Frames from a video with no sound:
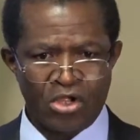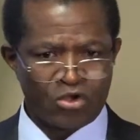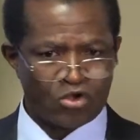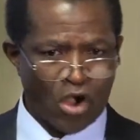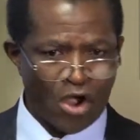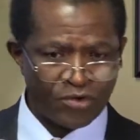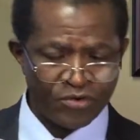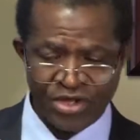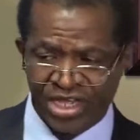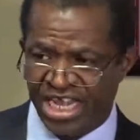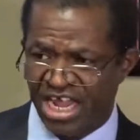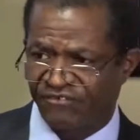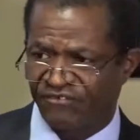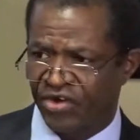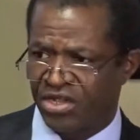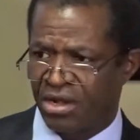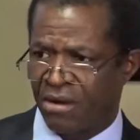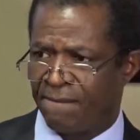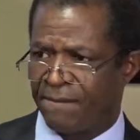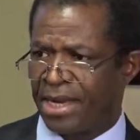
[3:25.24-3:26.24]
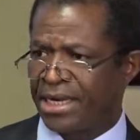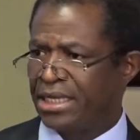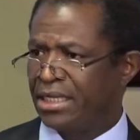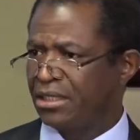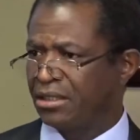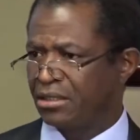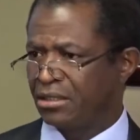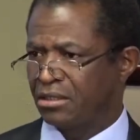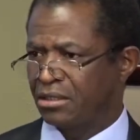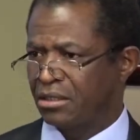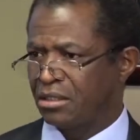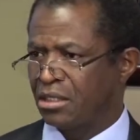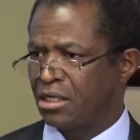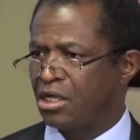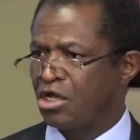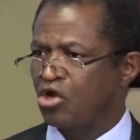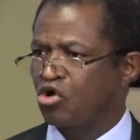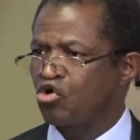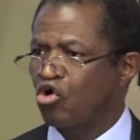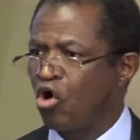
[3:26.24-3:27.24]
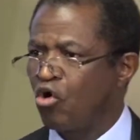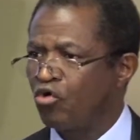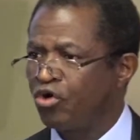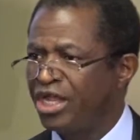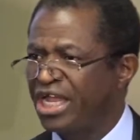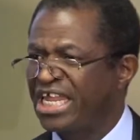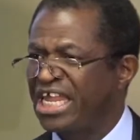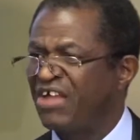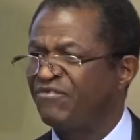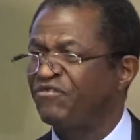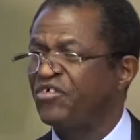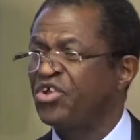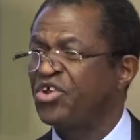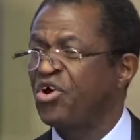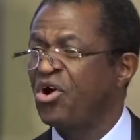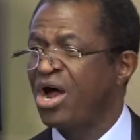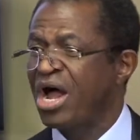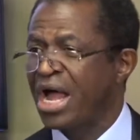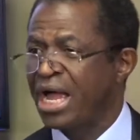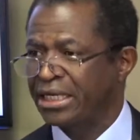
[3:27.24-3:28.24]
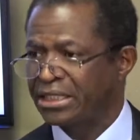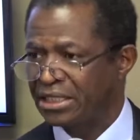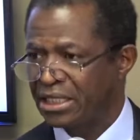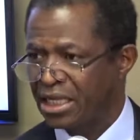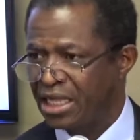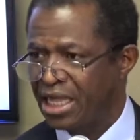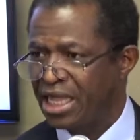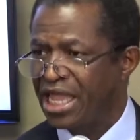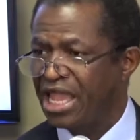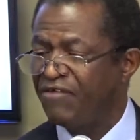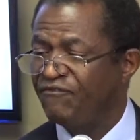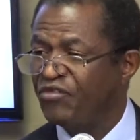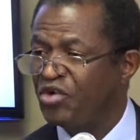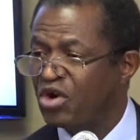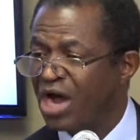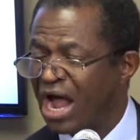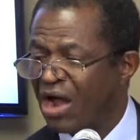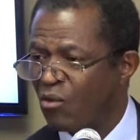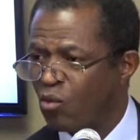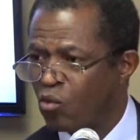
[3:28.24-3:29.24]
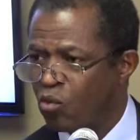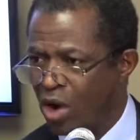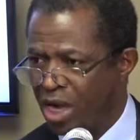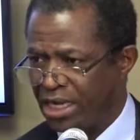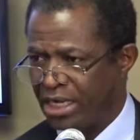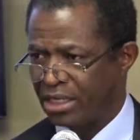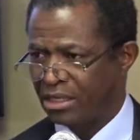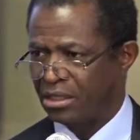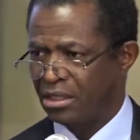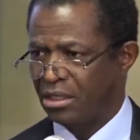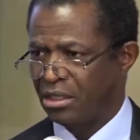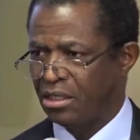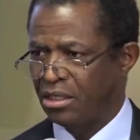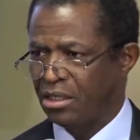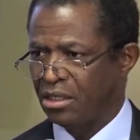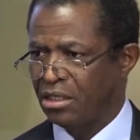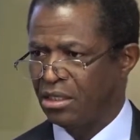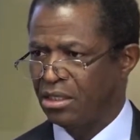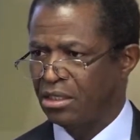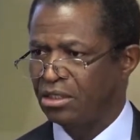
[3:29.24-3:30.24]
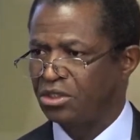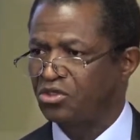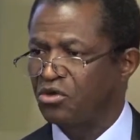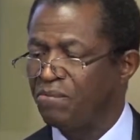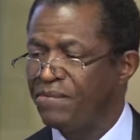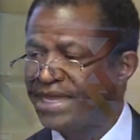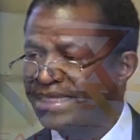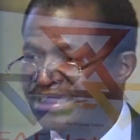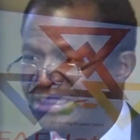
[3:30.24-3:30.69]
God will care for your money. God will care for your heart. If you are willing to be